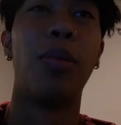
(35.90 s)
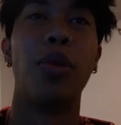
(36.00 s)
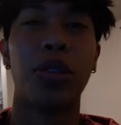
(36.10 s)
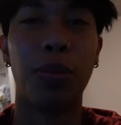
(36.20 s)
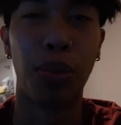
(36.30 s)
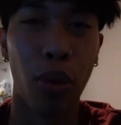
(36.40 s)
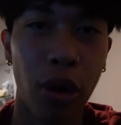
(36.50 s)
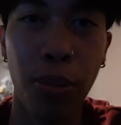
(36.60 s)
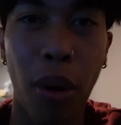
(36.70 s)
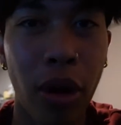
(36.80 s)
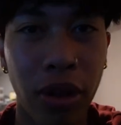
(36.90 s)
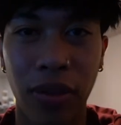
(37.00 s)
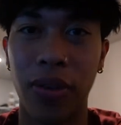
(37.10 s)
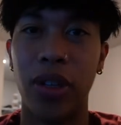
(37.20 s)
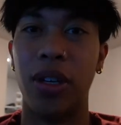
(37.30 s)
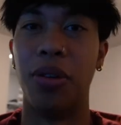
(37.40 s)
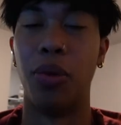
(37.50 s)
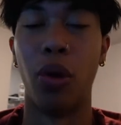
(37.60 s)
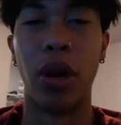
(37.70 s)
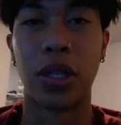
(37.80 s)
The most important part of the video
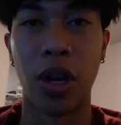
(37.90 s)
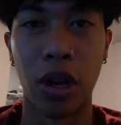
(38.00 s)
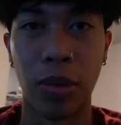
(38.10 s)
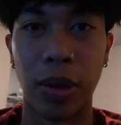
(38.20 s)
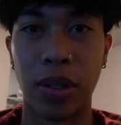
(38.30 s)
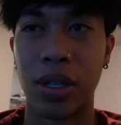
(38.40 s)
where I talk about